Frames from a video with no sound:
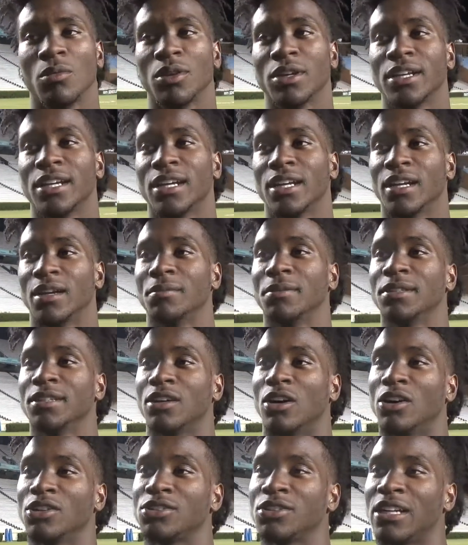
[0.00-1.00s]
Well, yeah. I mean,
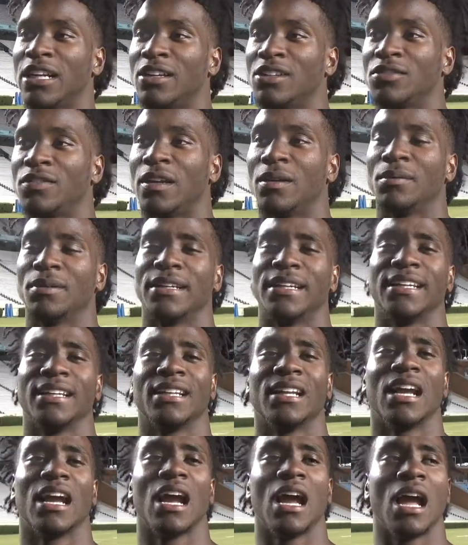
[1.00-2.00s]
also that was family,
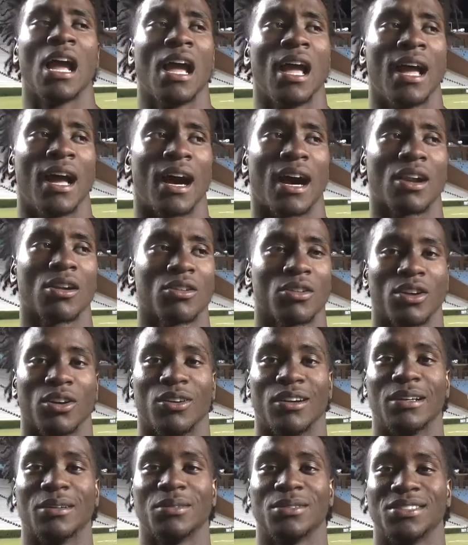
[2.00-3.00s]
and I don't know.
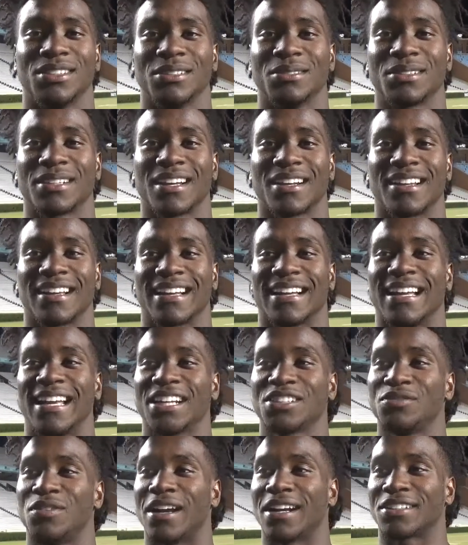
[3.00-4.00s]
It was it was kind of like an
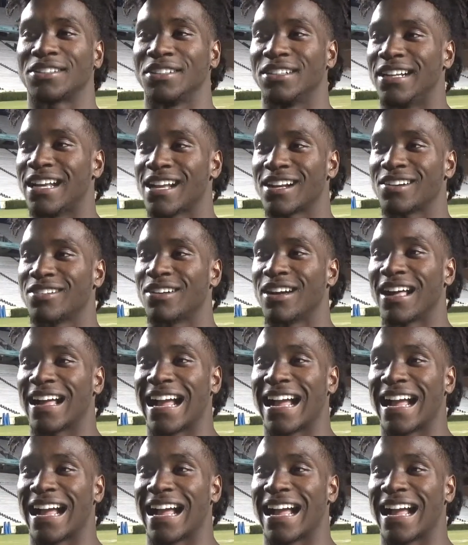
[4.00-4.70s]
X factor, and I don't.